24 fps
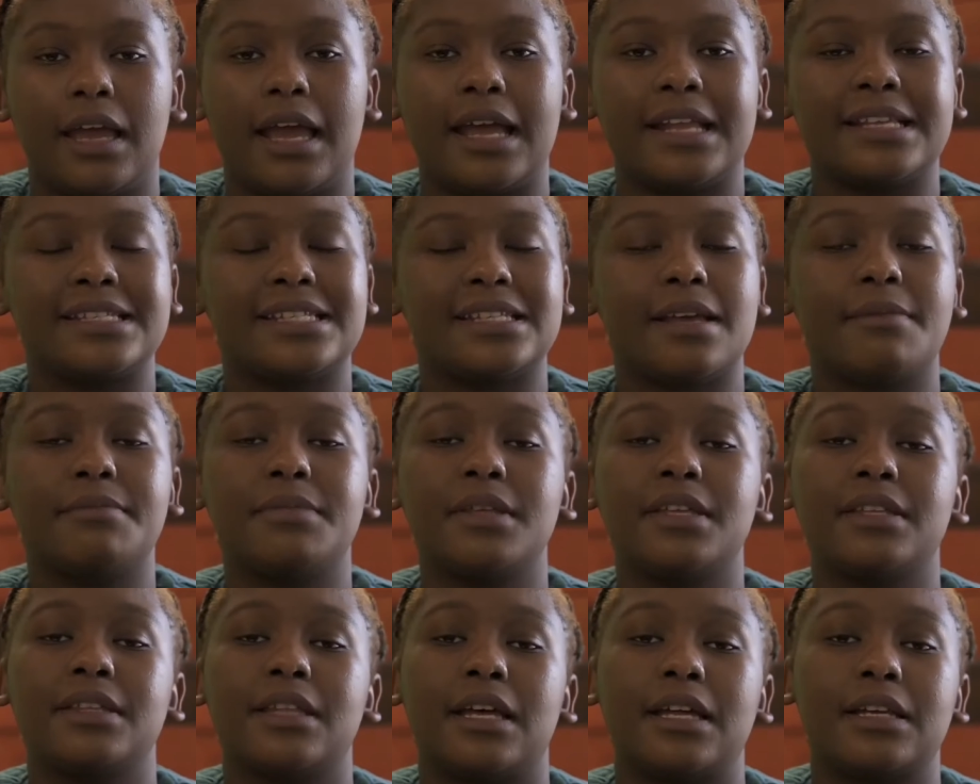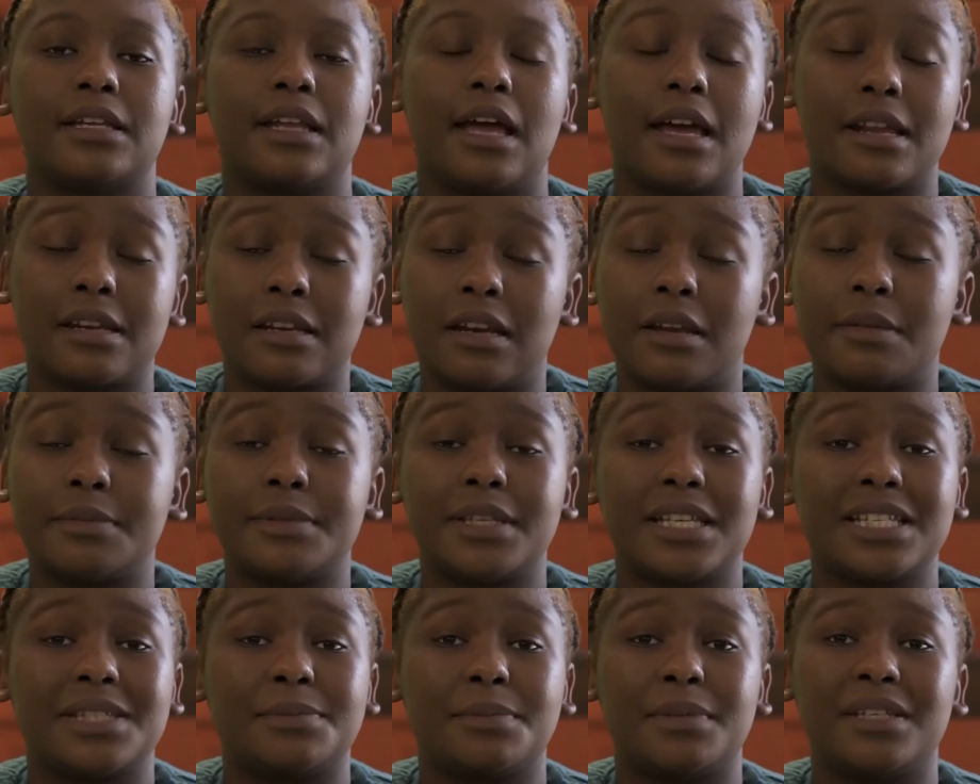And something that RLabs
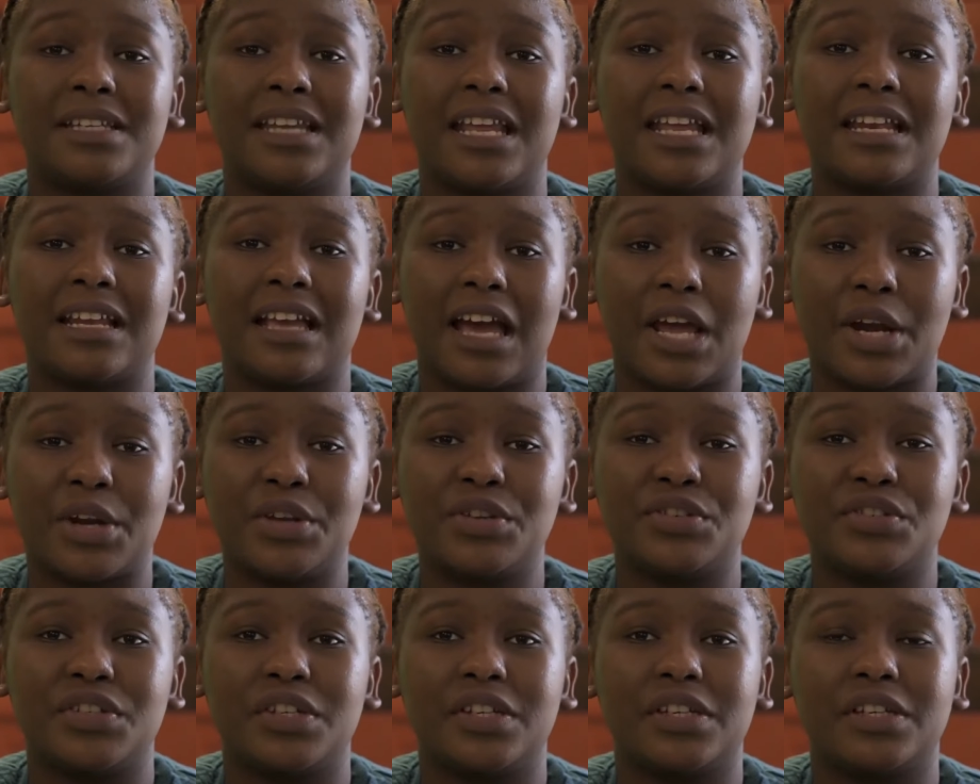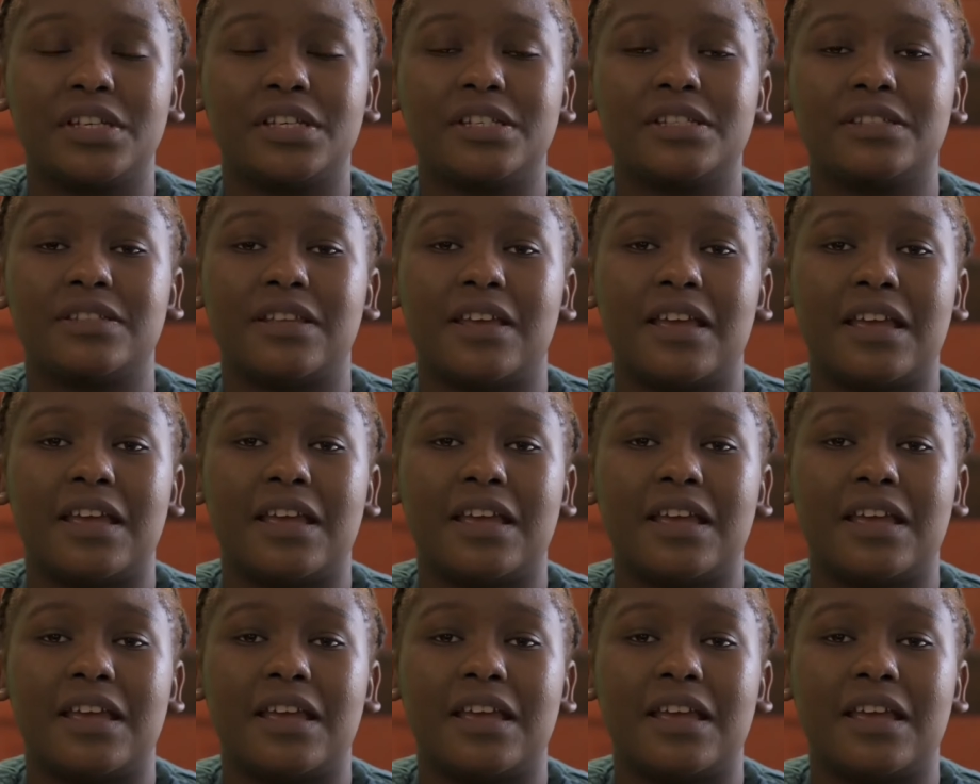has been encouraging is